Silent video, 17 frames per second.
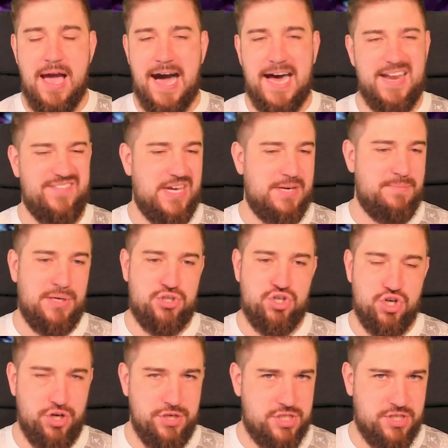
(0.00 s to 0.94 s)
I'd have had my
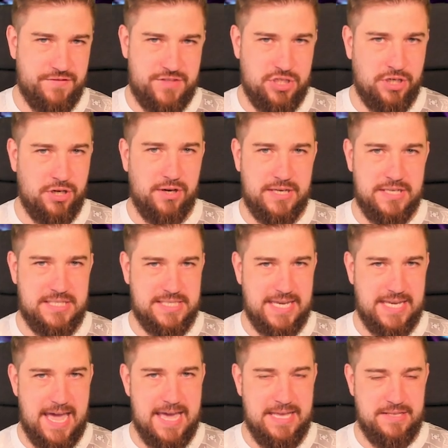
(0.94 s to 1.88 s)
choice of targets
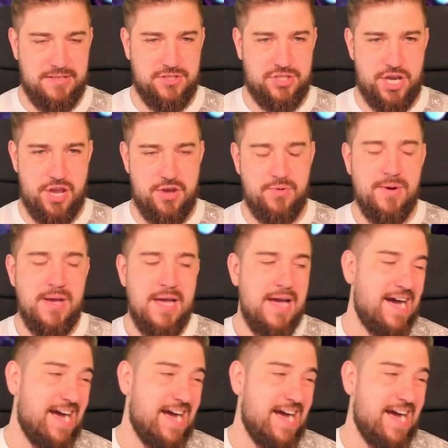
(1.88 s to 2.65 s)
to get into.